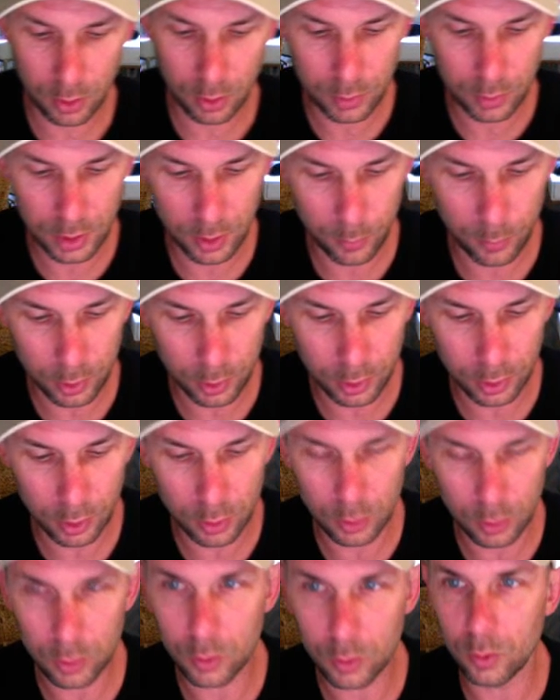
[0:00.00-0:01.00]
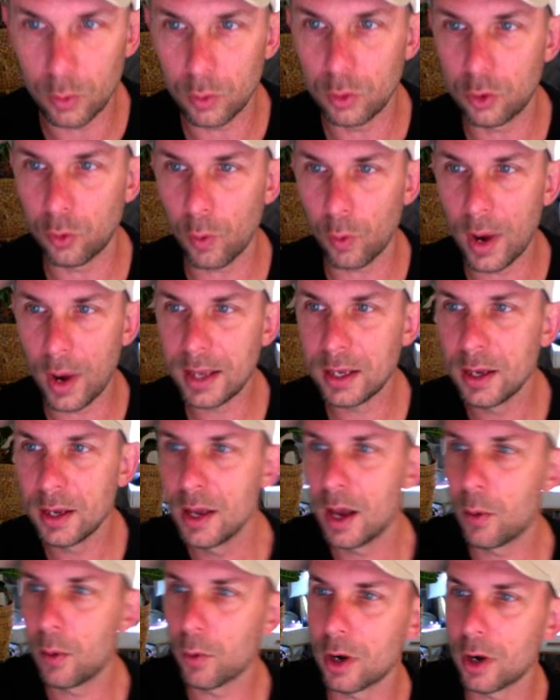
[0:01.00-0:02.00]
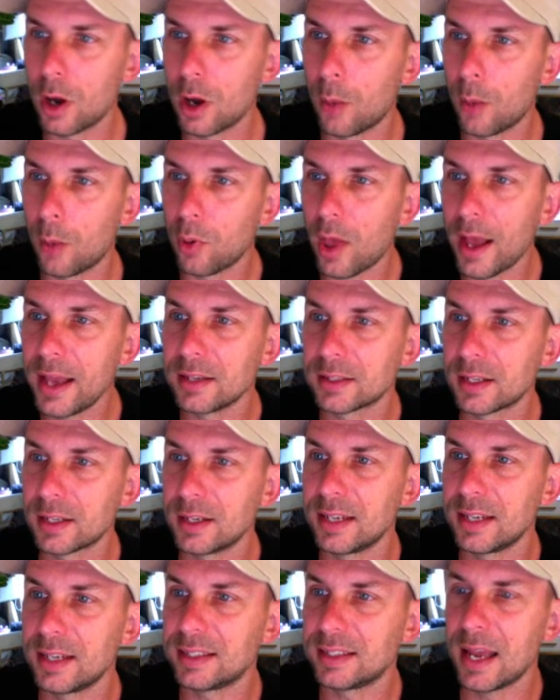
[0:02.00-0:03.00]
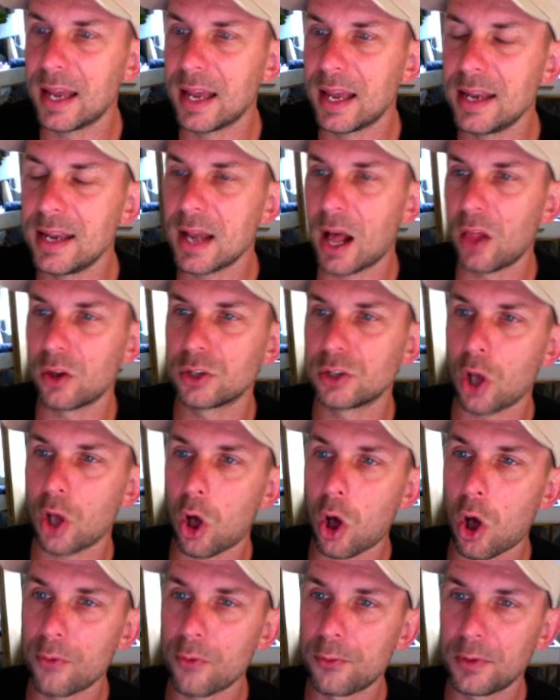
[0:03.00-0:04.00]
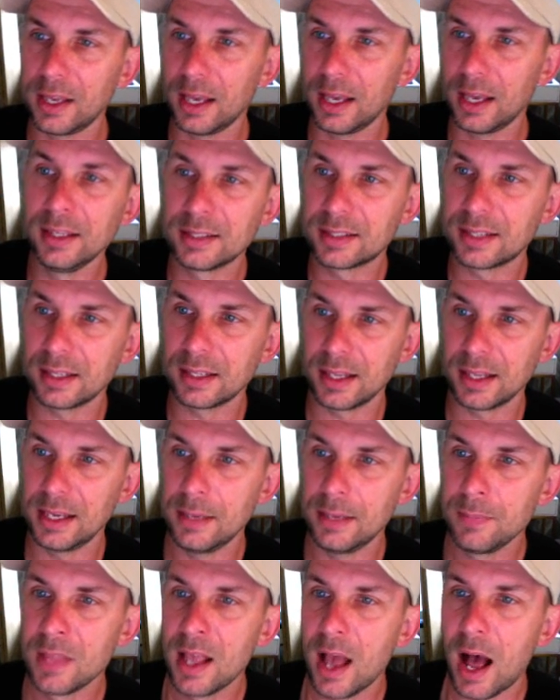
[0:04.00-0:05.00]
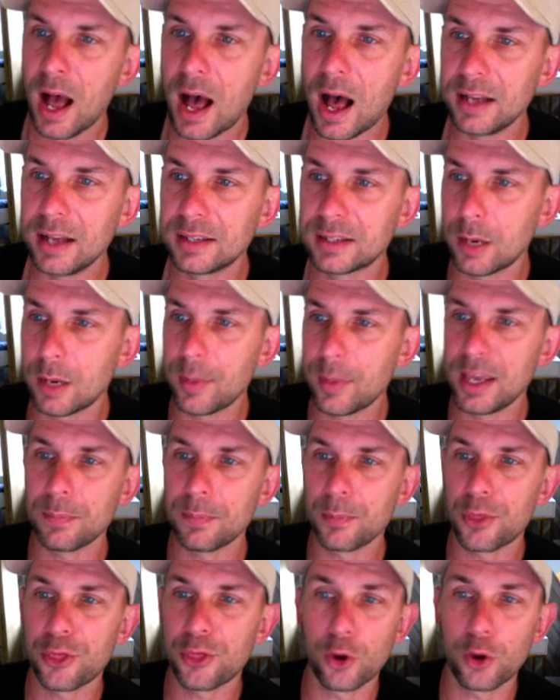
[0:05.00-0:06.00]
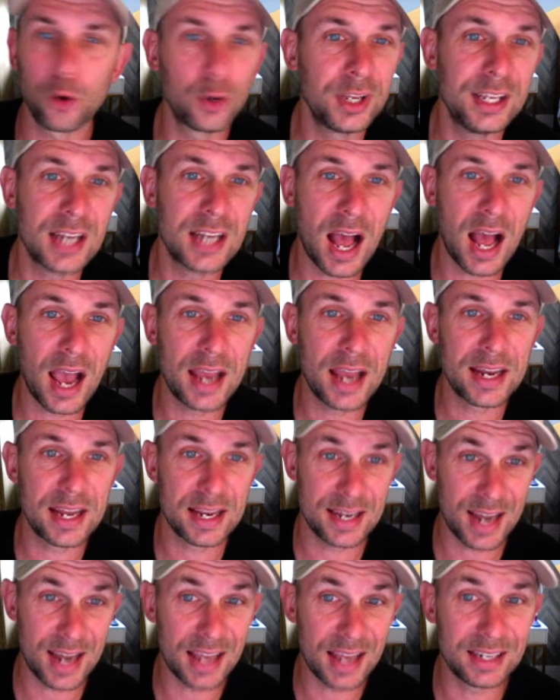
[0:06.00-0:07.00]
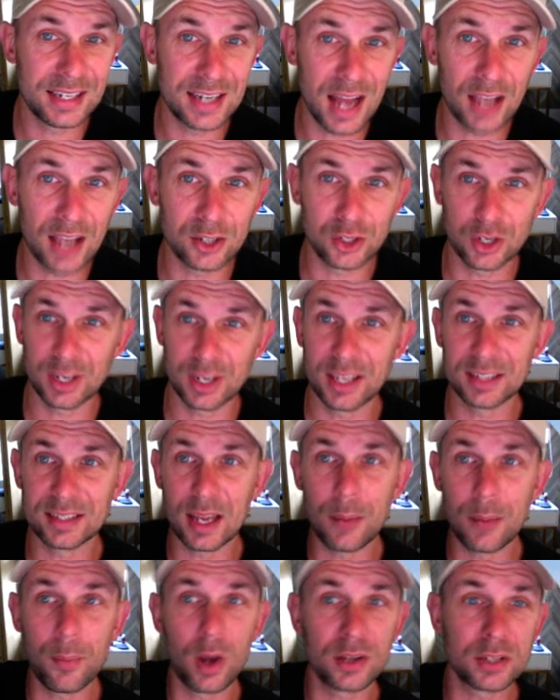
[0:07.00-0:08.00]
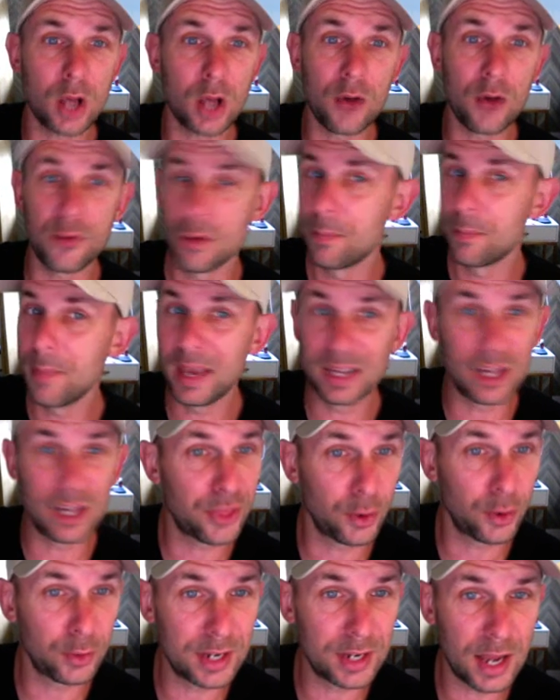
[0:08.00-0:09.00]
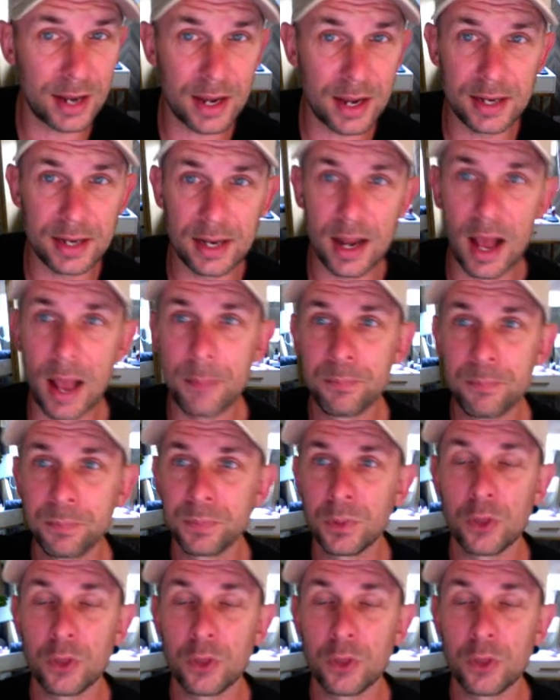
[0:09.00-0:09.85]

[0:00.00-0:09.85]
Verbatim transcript: code, and we're gonna go GREG, and we're gonna apply it. It's gonna take $10 off instantly, uh, and it's going to make it $39.99. So you're going to get 10 bucks off, making it $39.99,